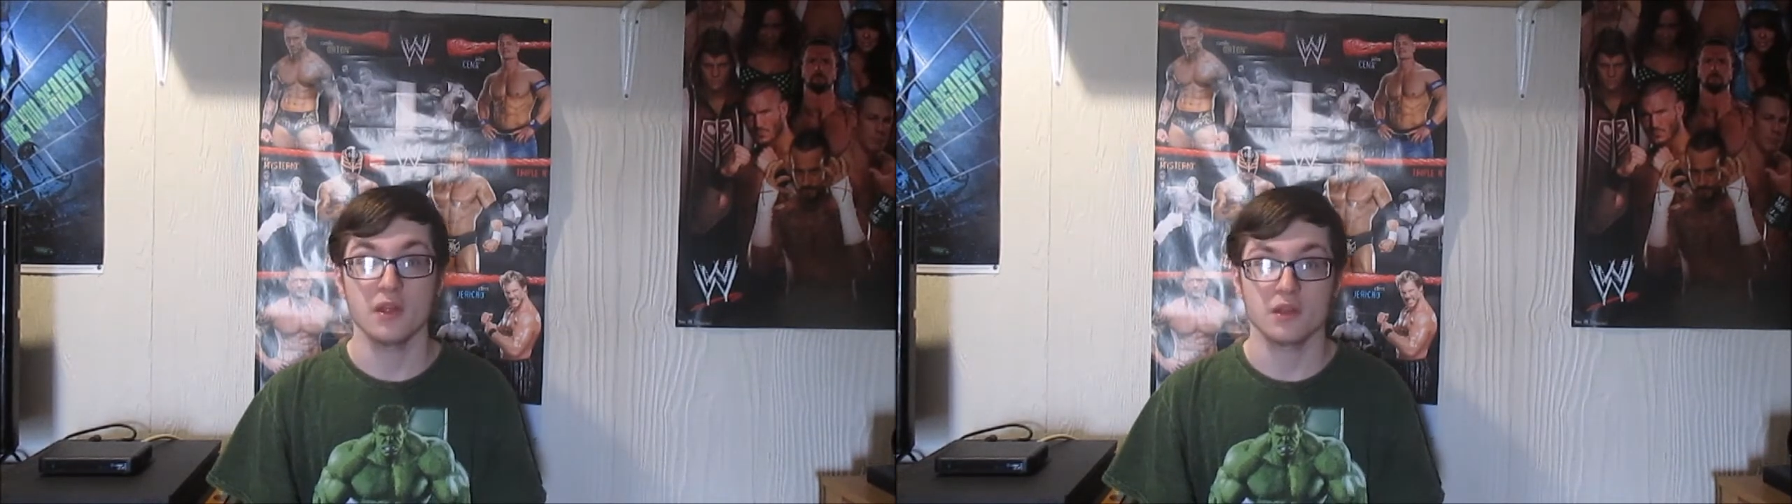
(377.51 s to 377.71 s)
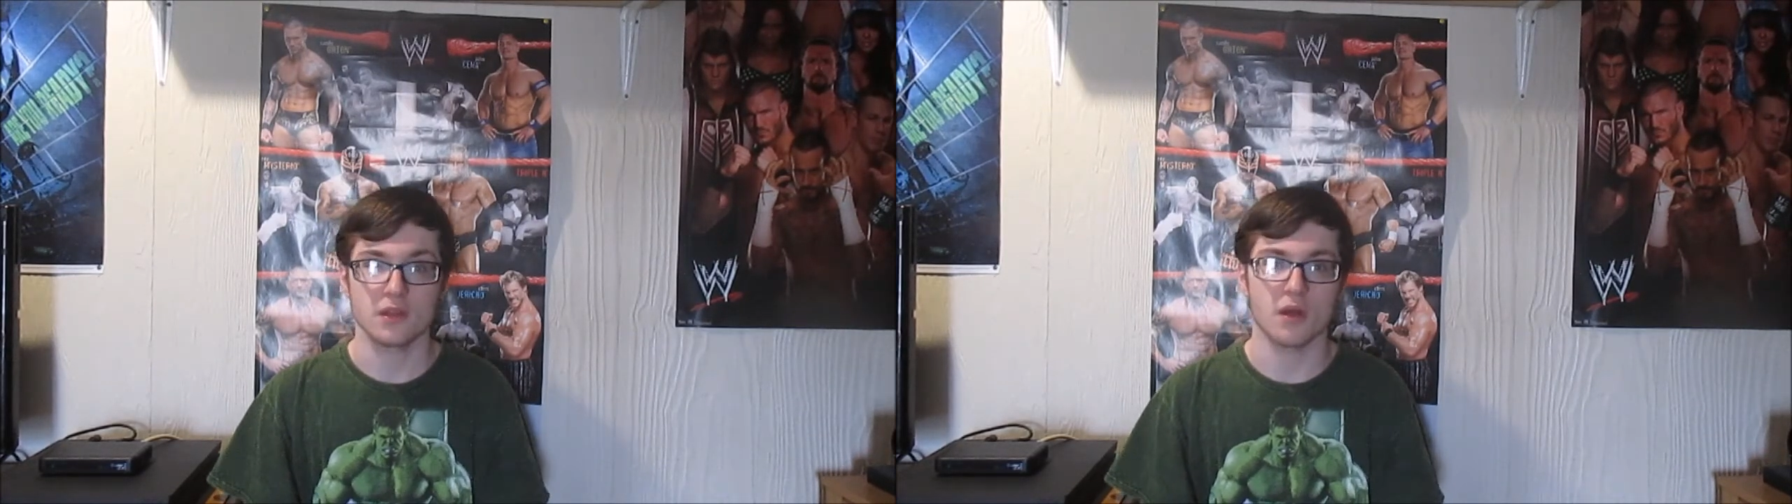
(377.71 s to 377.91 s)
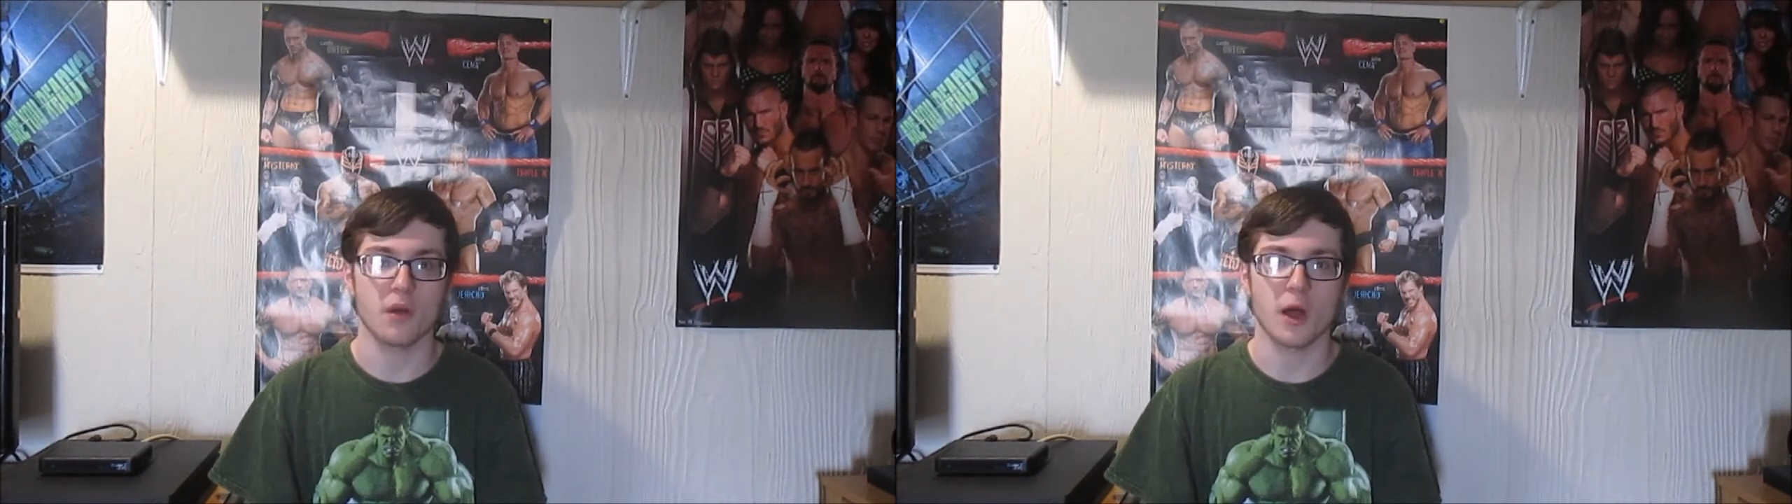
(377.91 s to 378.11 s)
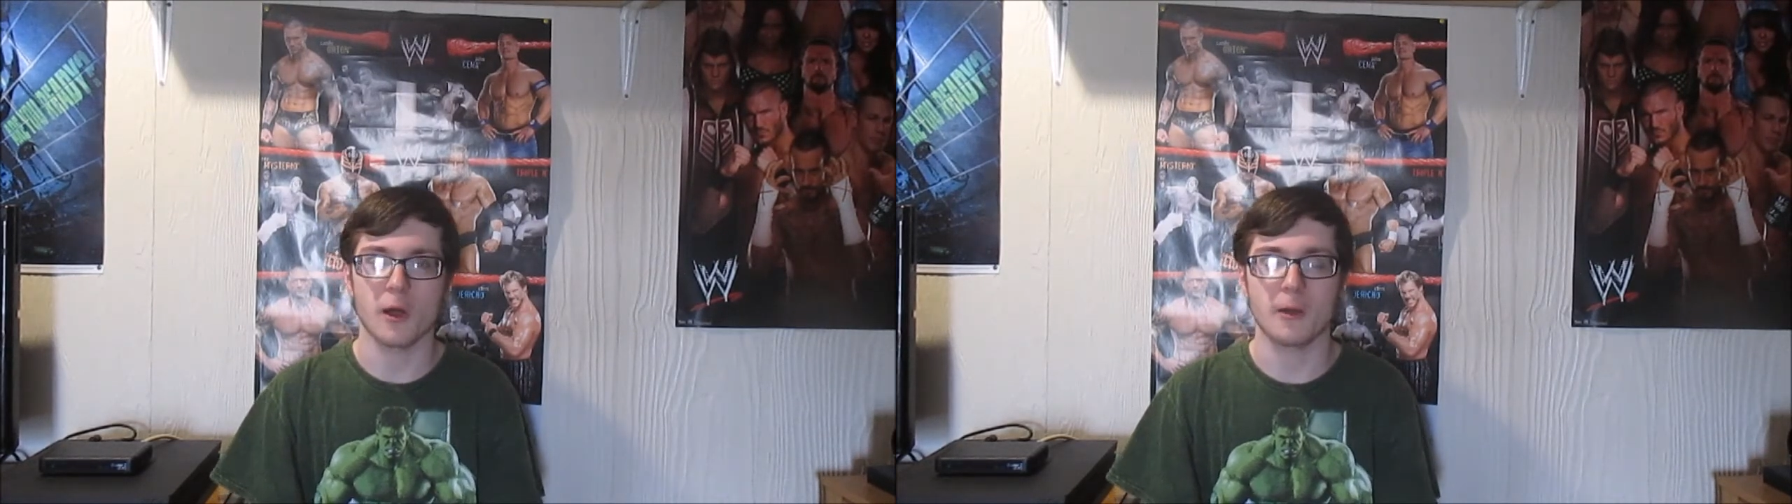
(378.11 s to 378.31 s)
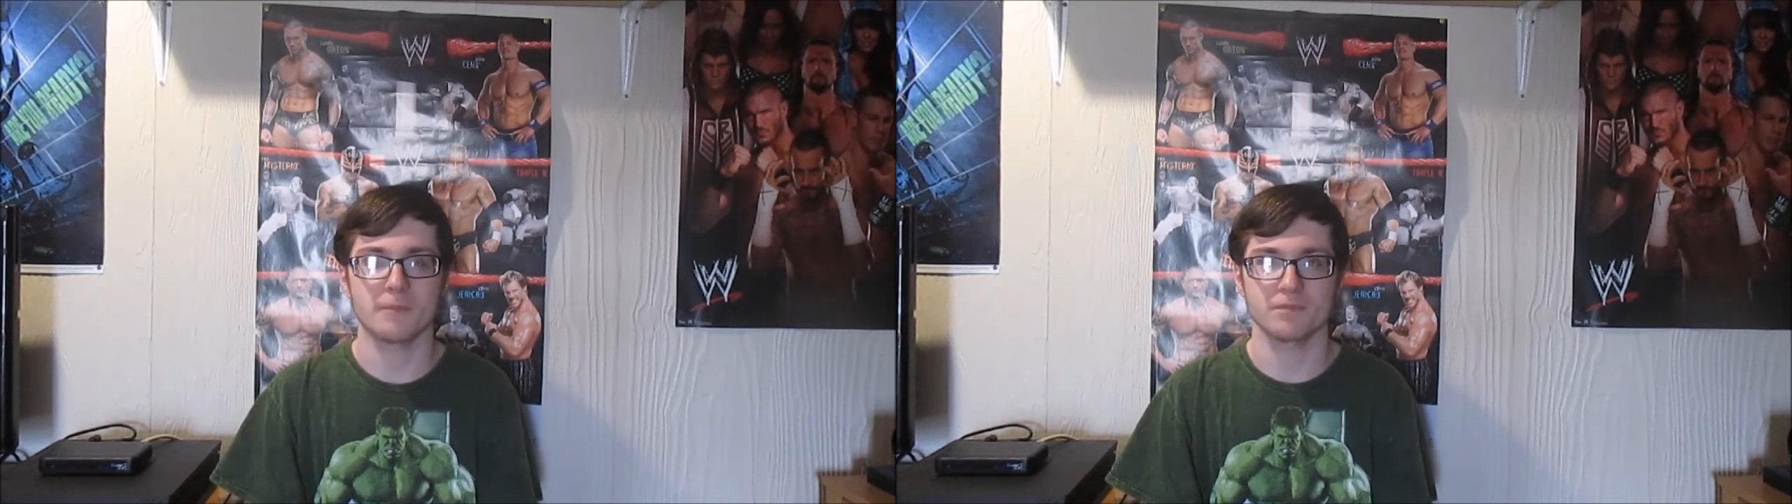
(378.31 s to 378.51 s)
You know,
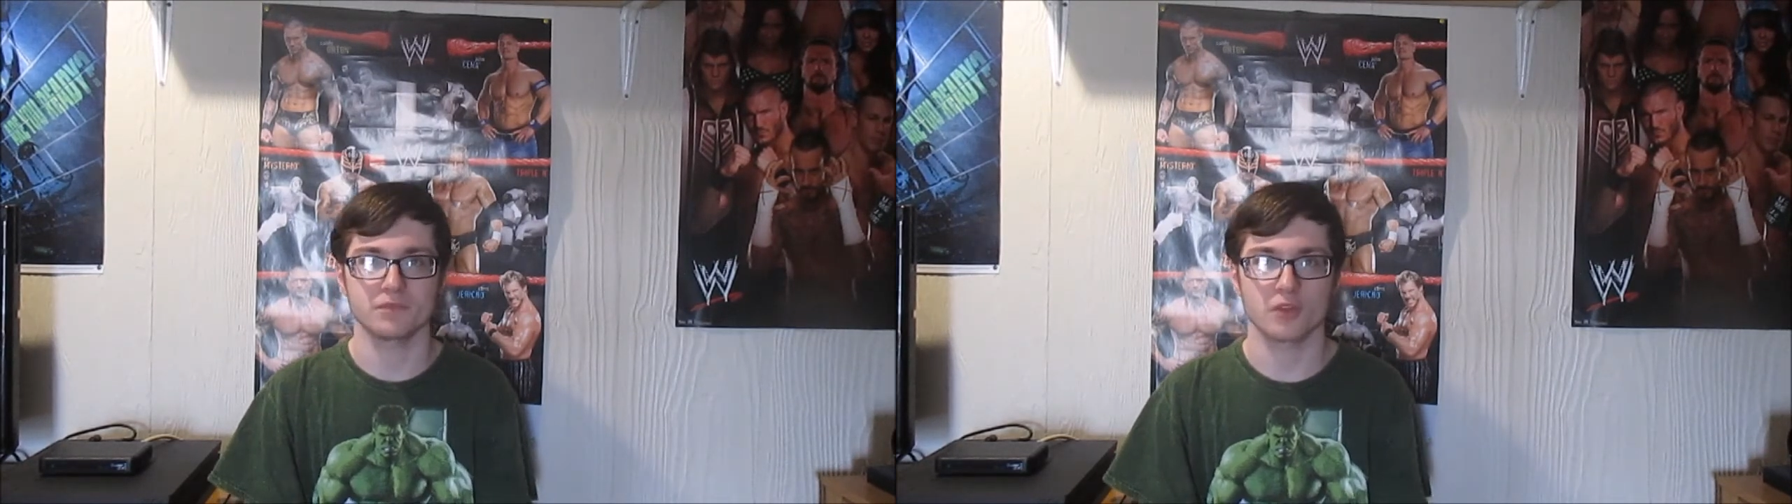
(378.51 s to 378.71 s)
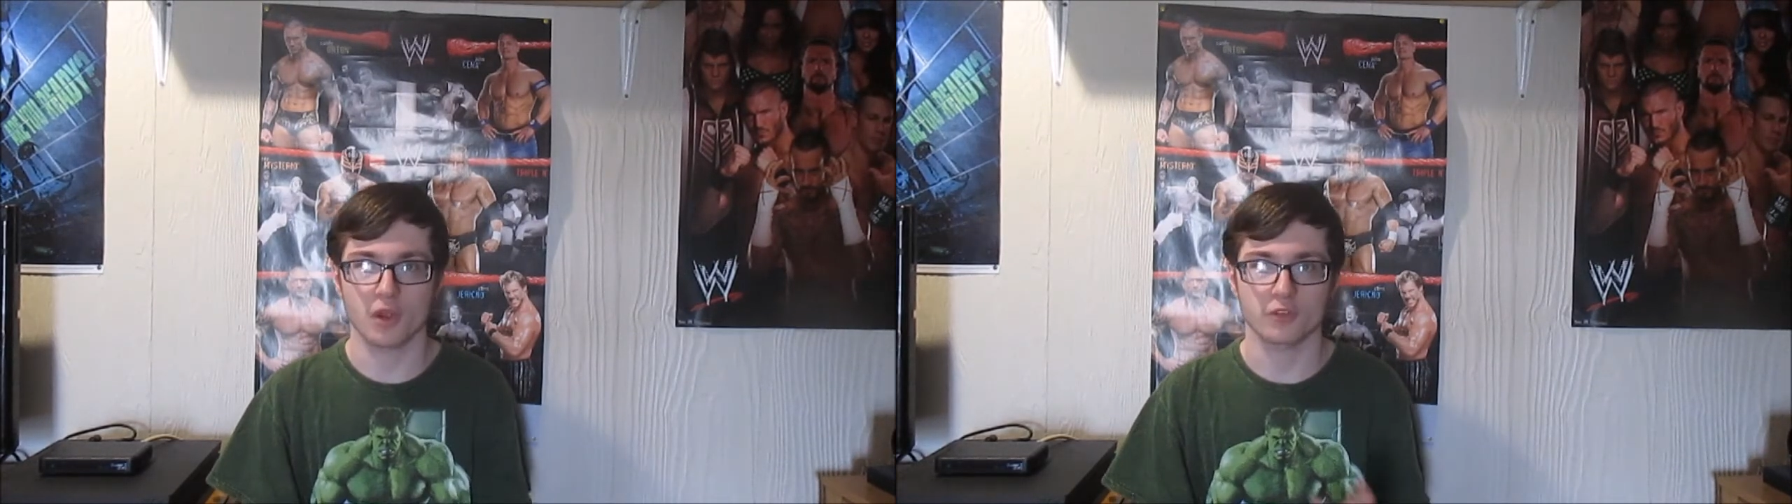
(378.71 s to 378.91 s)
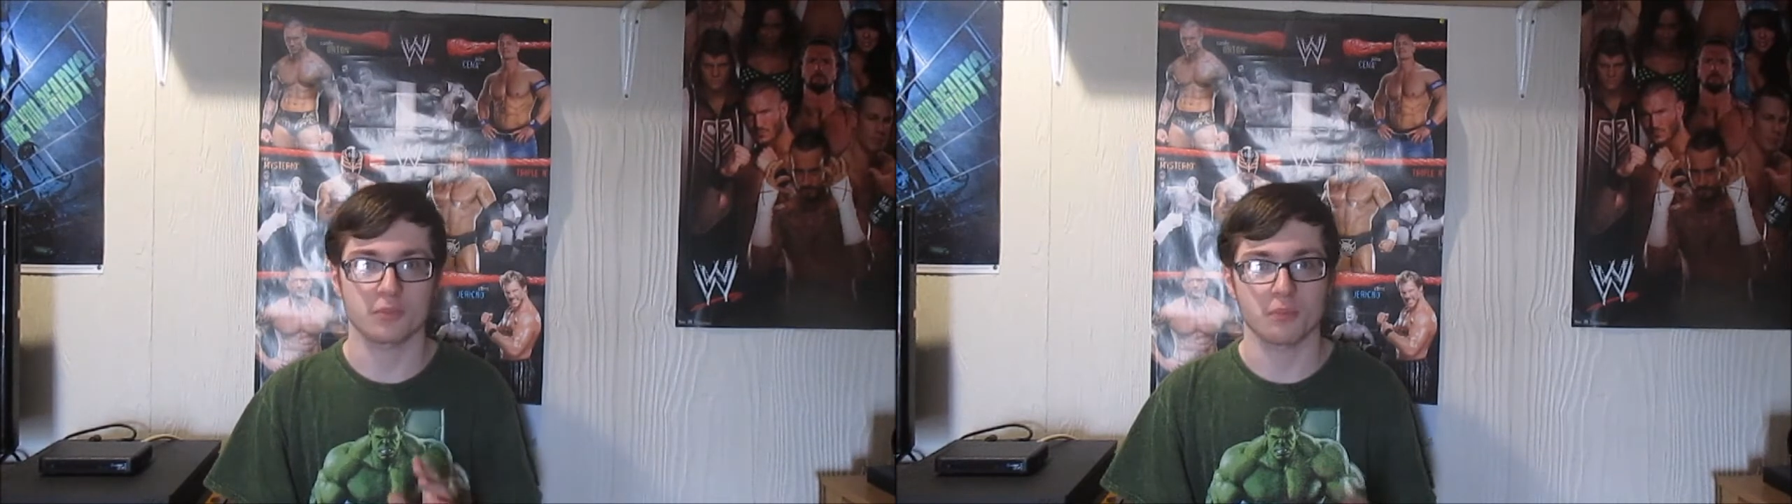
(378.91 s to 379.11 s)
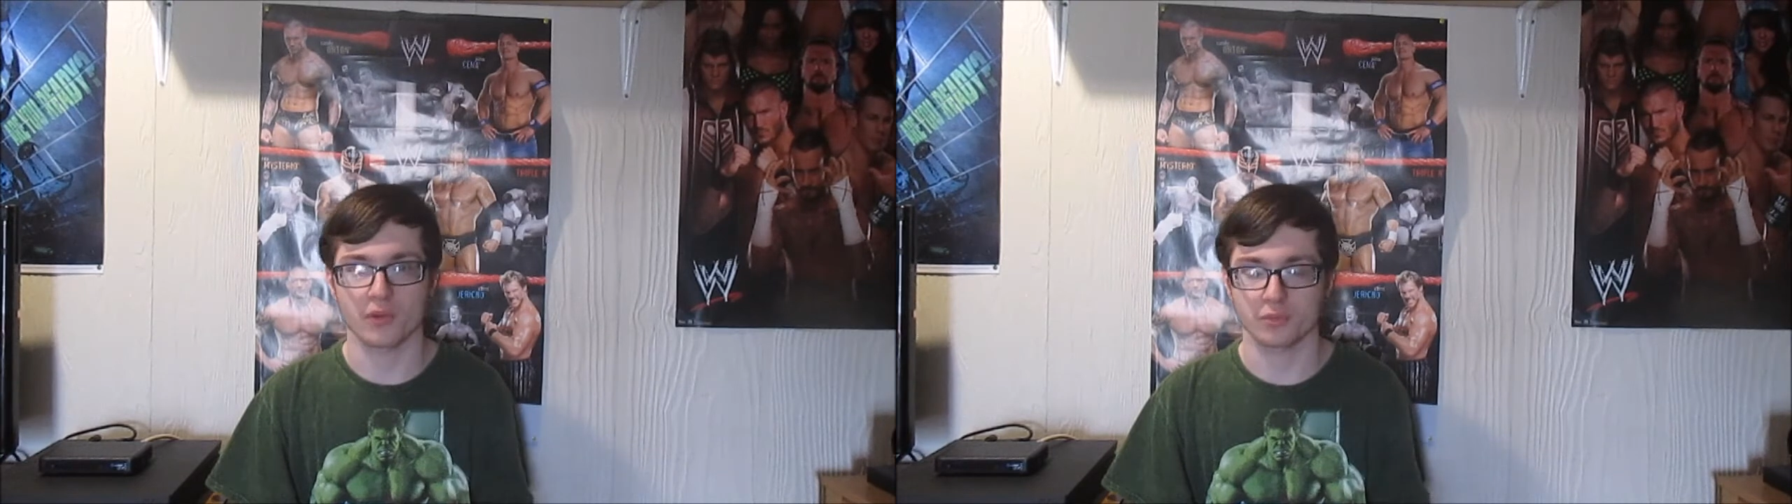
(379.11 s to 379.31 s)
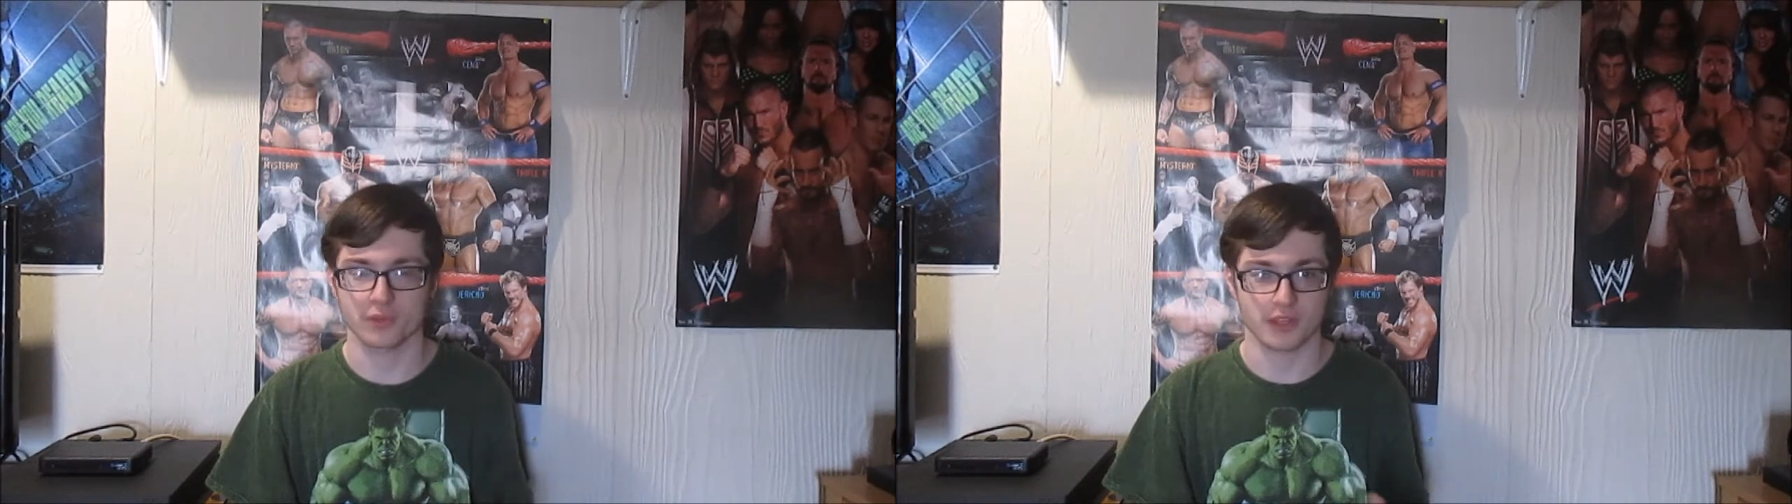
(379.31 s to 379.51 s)
um, there are some points where the